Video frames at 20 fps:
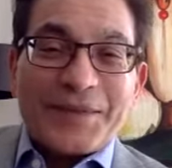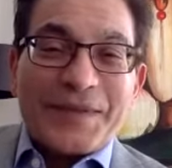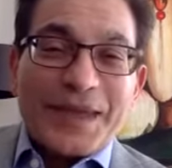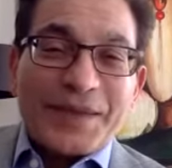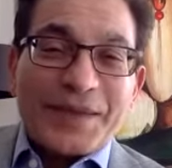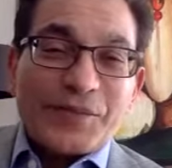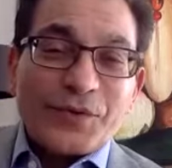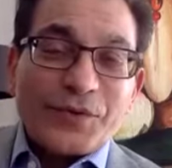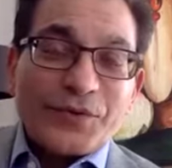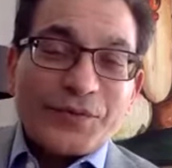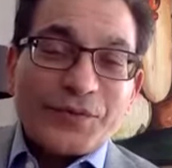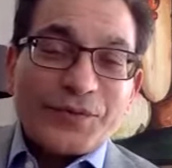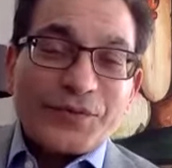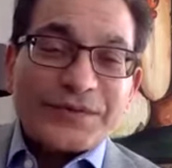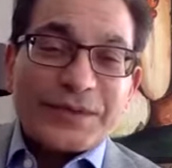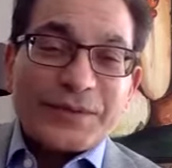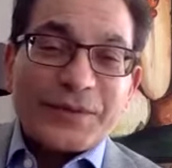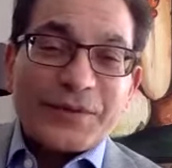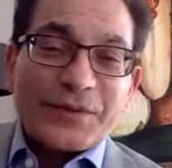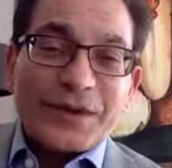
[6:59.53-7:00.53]
Maybe I
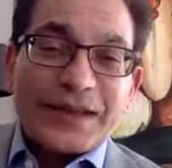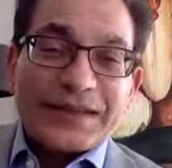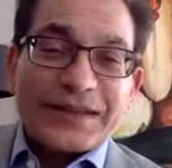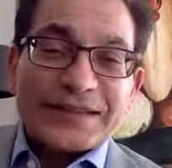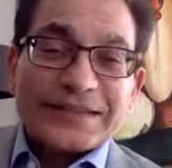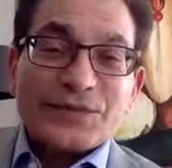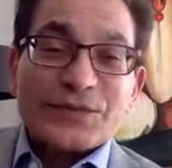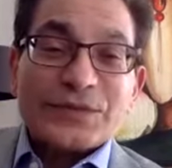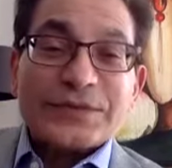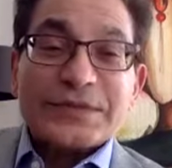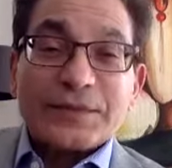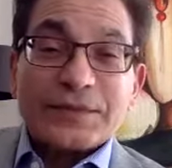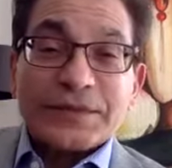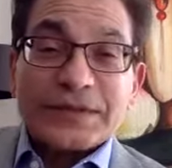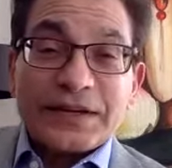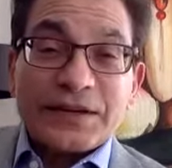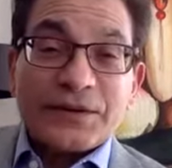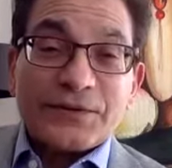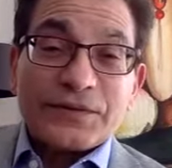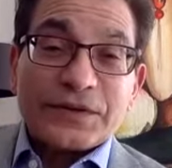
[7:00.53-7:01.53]
move somewhere else and do
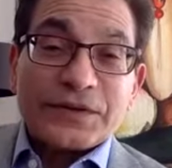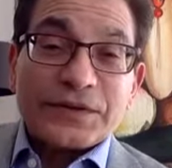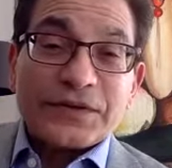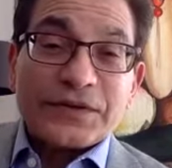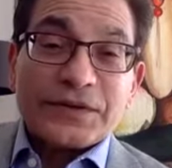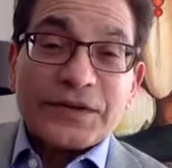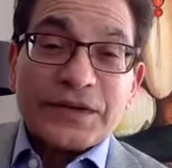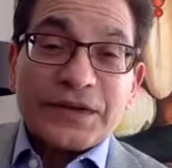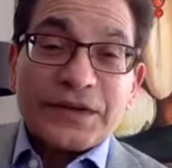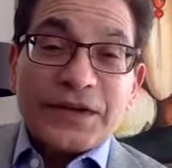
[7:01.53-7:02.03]
something different.